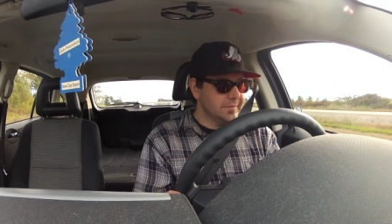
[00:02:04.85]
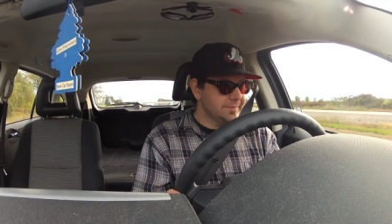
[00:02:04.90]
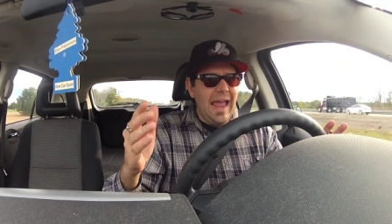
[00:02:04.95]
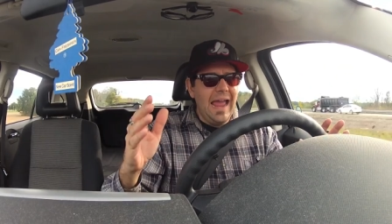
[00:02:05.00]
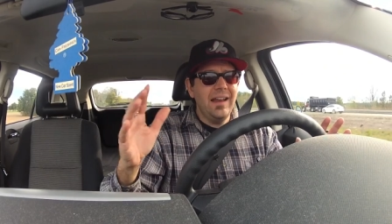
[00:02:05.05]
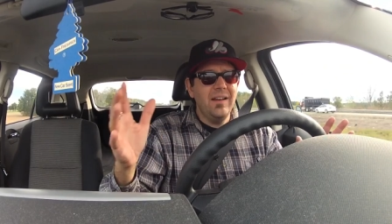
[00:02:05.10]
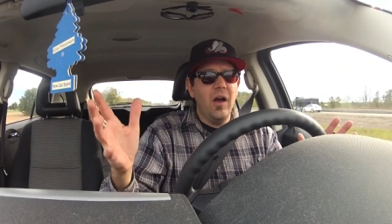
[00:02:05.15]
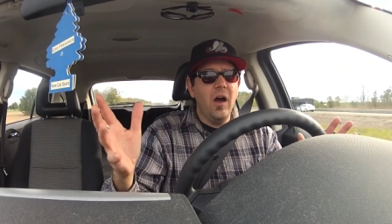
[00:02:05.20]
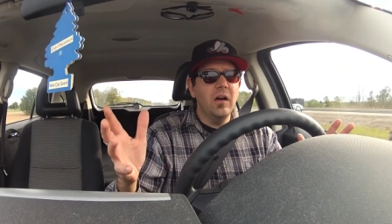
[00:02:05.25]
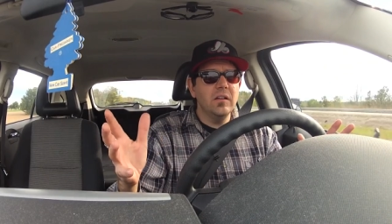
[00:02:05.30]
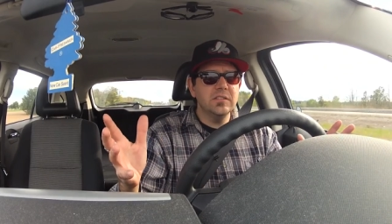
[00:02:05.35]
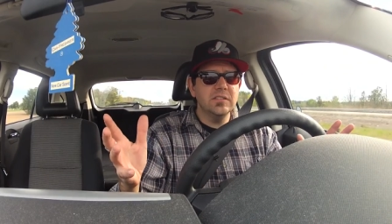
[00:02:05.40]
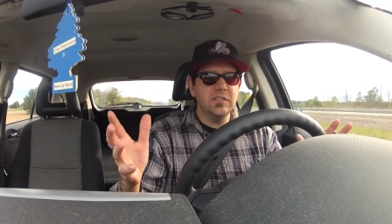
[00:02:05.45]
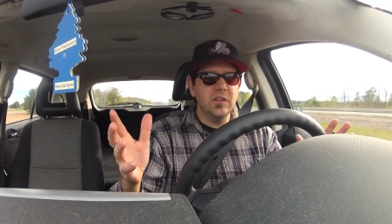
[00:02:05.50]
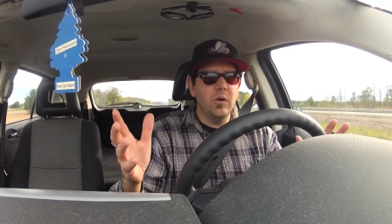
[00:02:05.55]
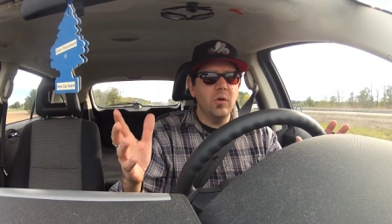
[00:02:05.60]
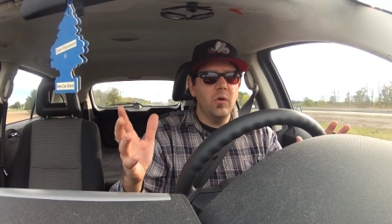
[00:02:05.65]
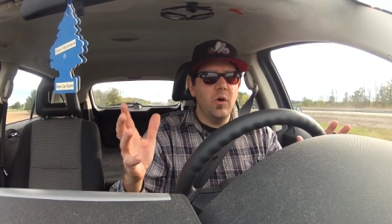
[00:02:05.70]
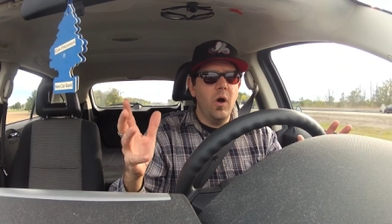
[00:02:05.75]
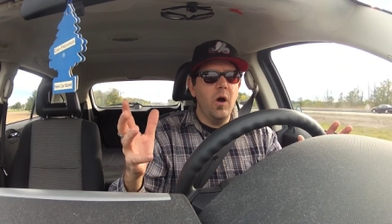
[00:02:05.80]
And
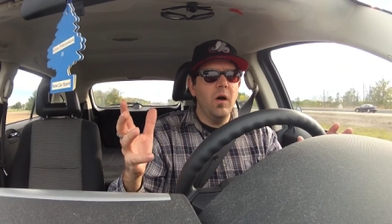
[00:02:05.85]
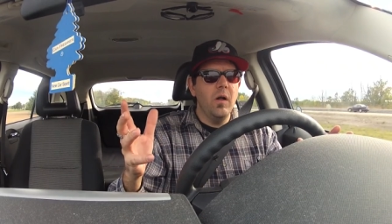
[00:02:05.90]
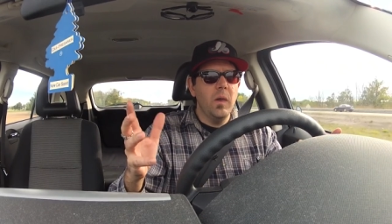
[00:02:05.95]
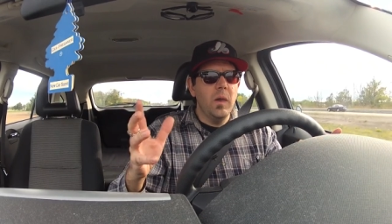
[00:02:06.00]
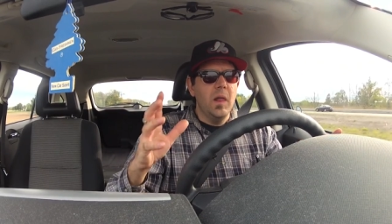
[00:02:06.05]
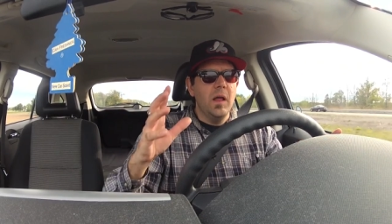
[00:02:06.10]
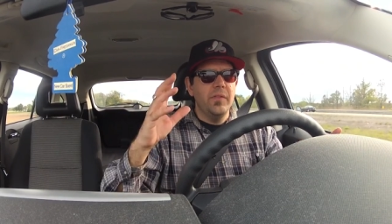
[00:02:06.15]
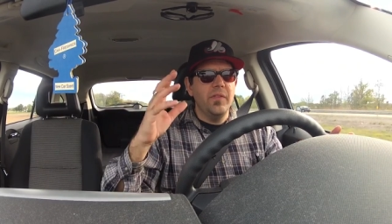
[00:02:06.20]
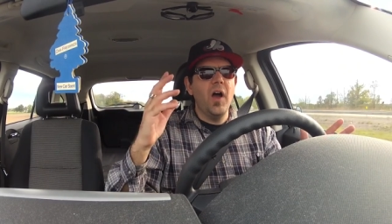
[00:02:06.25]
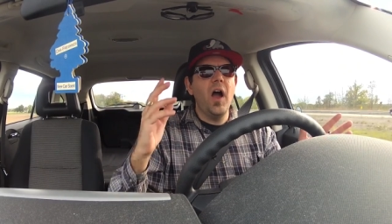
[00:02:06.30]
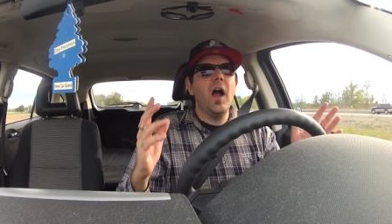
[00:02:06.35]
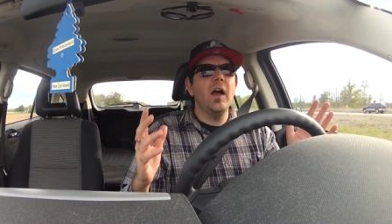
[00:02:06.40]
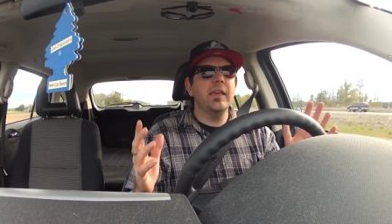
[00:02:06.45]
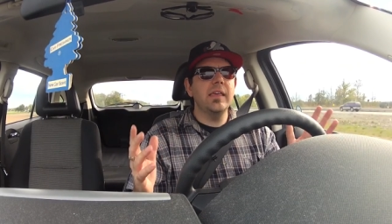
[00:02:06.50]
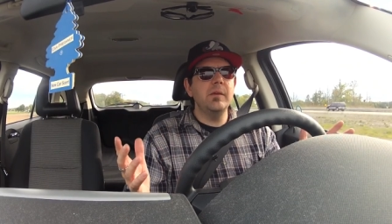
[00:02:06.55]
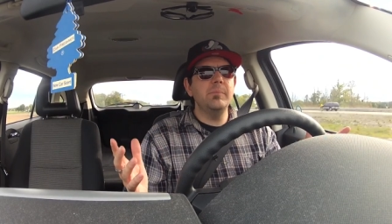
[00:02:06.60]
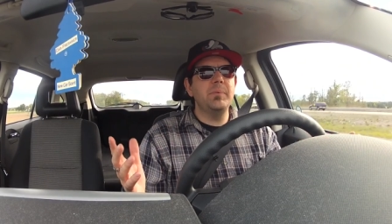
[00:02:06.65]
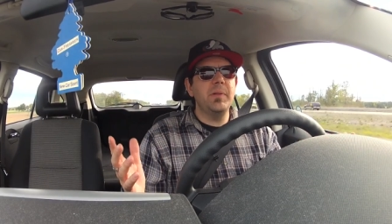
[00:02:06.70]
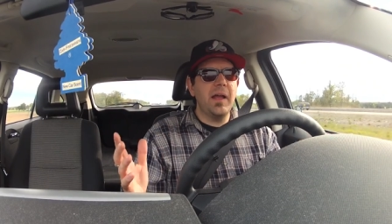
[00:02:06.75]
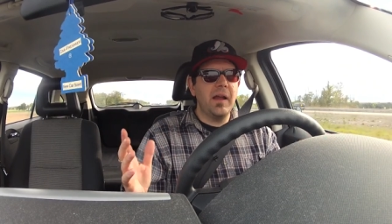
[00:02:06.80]
also, the
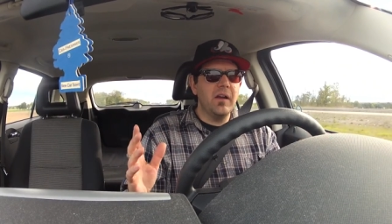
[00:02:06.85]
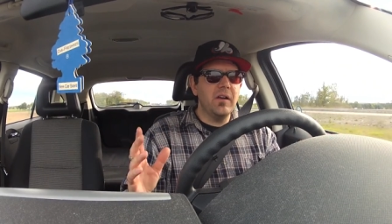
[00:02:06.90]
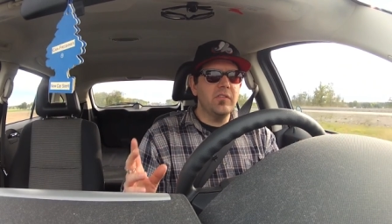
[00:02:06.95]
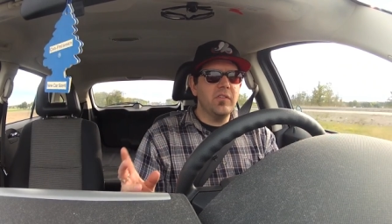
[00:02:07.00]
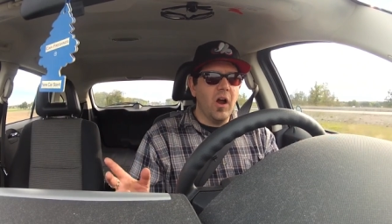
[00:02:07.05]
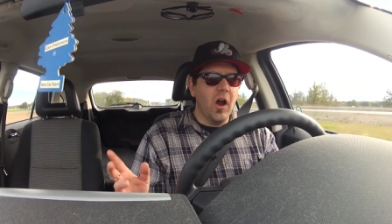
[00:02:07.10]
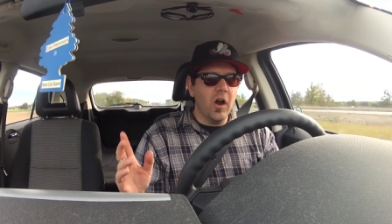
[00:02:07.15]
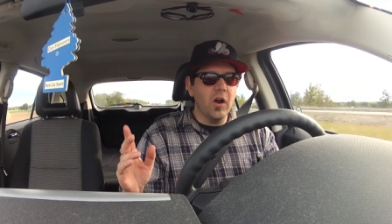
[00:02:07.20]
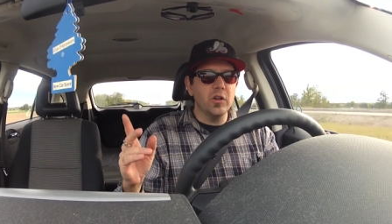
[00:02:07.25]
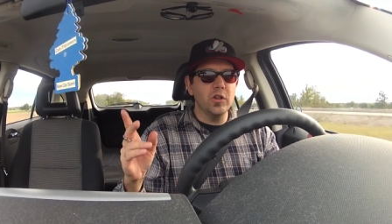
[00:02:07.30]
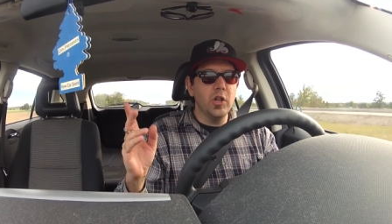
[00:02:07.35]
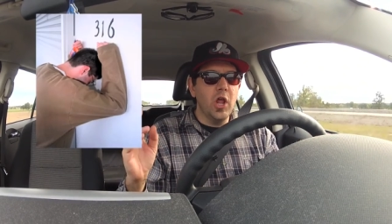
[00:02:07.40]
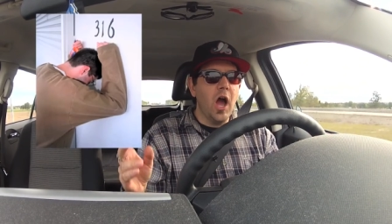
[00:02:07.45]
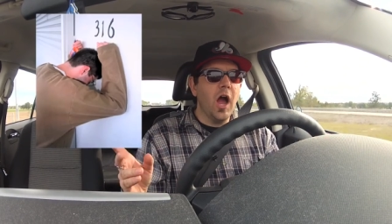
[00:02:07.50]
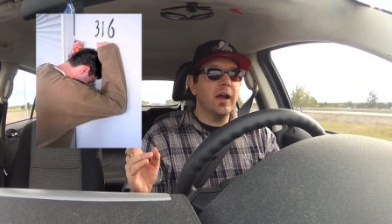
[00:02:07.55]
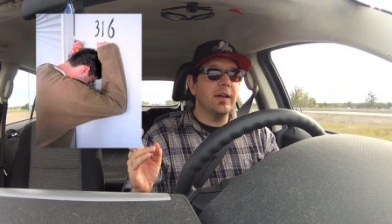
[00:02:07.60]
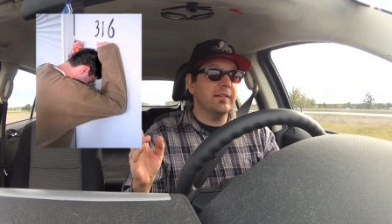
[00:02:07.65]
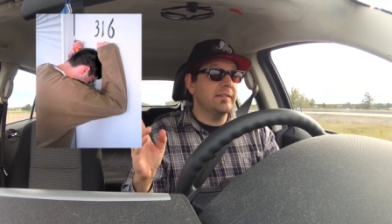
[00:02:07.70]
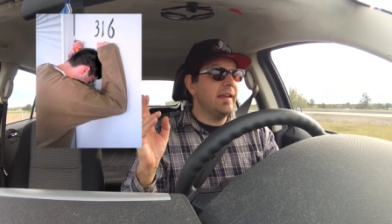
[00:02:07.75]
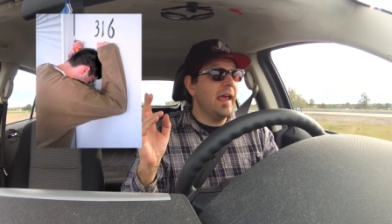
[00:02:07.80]
hockey players are
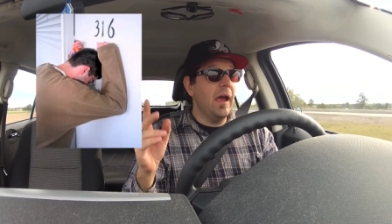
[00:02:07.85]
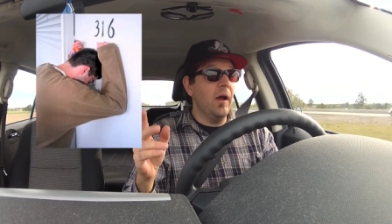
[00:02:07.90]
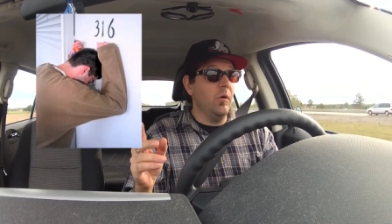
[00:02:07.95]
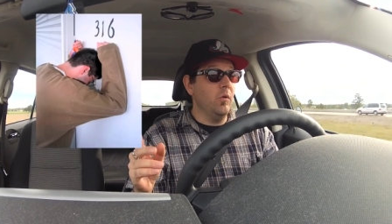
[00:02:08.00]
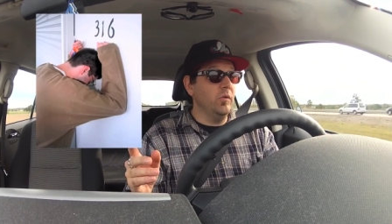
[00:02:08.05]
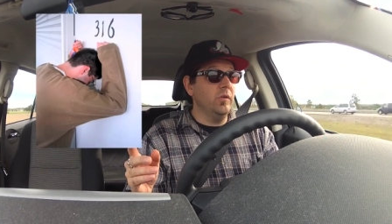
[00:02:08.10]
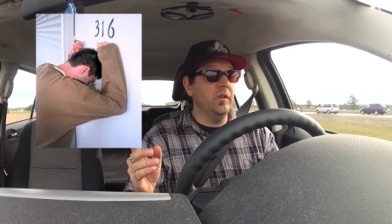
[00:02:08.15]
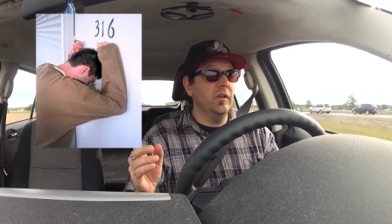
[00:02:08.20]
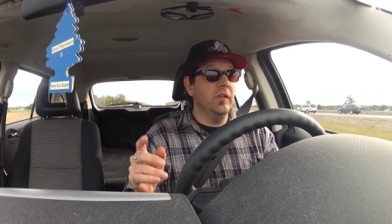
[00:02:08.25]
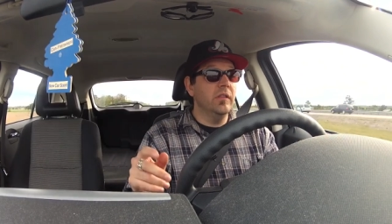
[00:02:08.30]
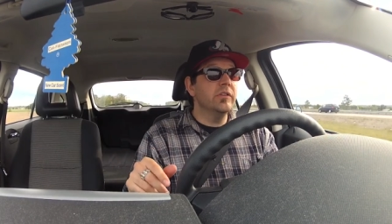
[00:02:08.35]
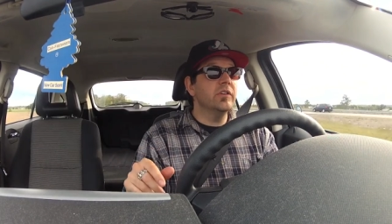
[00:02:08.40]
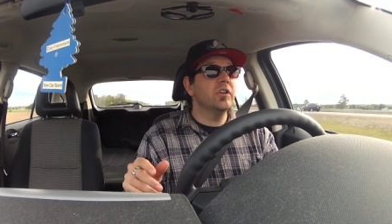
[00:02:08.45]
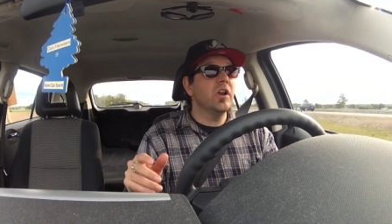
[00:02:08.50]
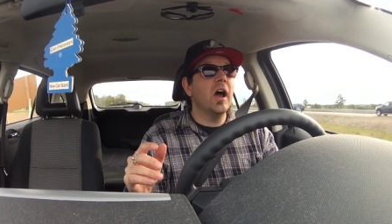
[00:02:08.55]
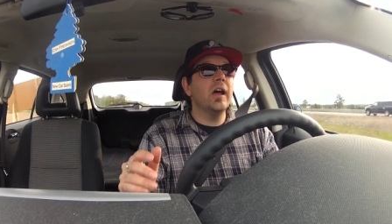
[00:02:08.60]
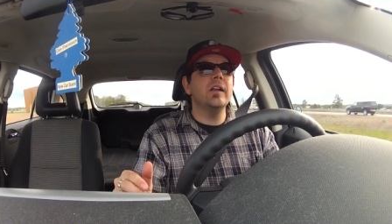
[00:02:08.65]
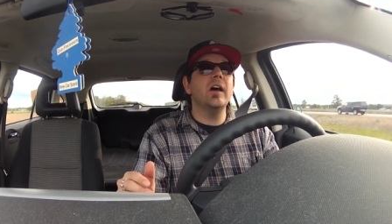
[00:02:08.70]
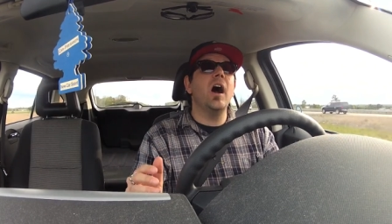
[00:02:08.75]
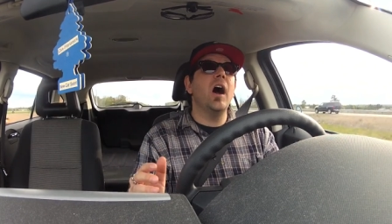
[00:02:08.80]
locked out. They're
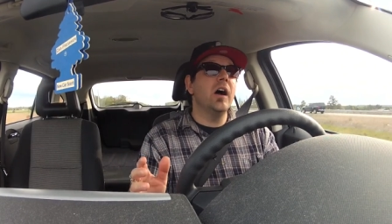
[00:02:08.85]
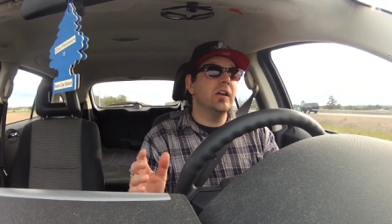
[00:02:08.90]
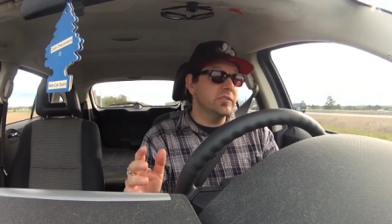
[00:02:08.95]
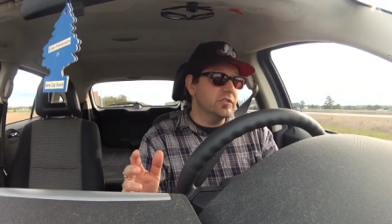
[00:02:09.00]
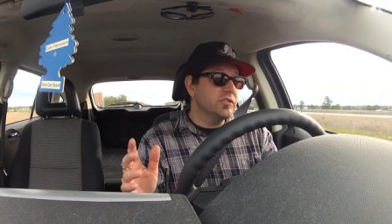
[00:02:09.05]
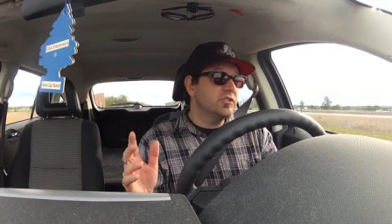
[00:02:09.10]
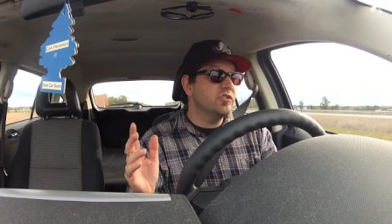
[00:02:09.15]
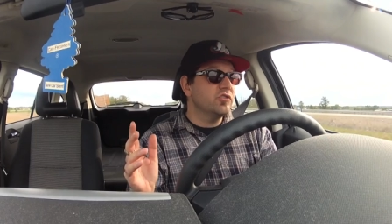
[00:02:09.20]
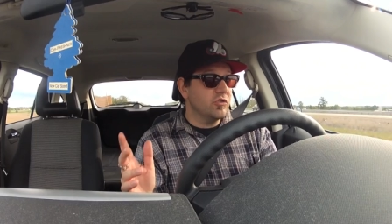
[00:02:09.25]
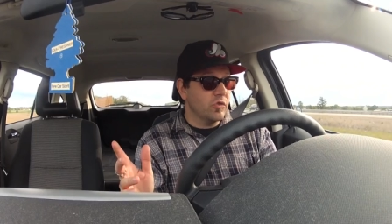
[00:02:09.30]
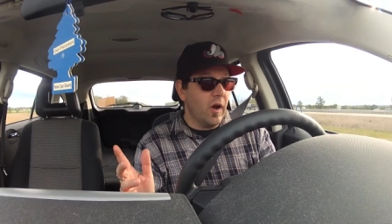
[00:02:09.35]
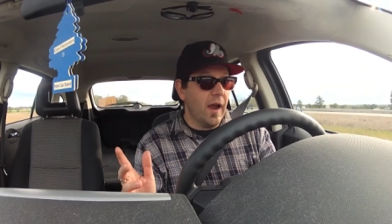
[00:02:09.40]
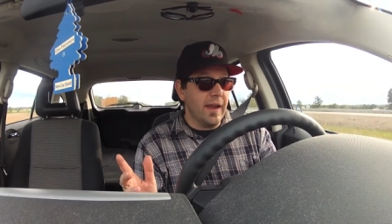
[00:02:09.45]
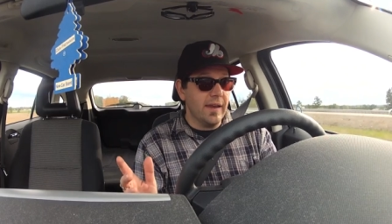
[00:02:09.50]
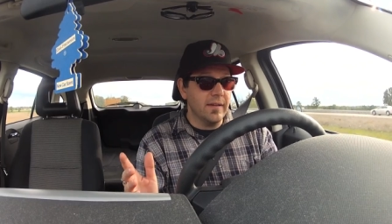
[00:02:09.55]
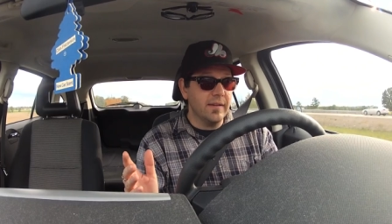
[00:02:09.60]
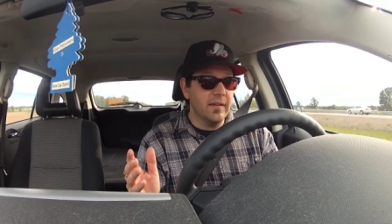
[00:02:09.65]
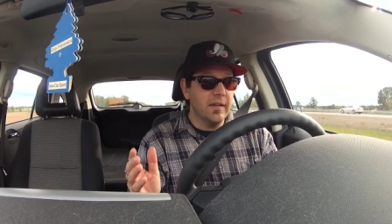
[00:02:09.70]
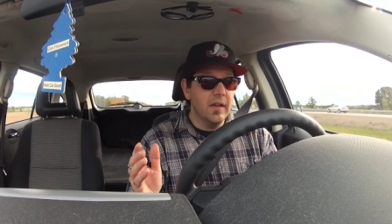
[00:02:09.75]
not on strike.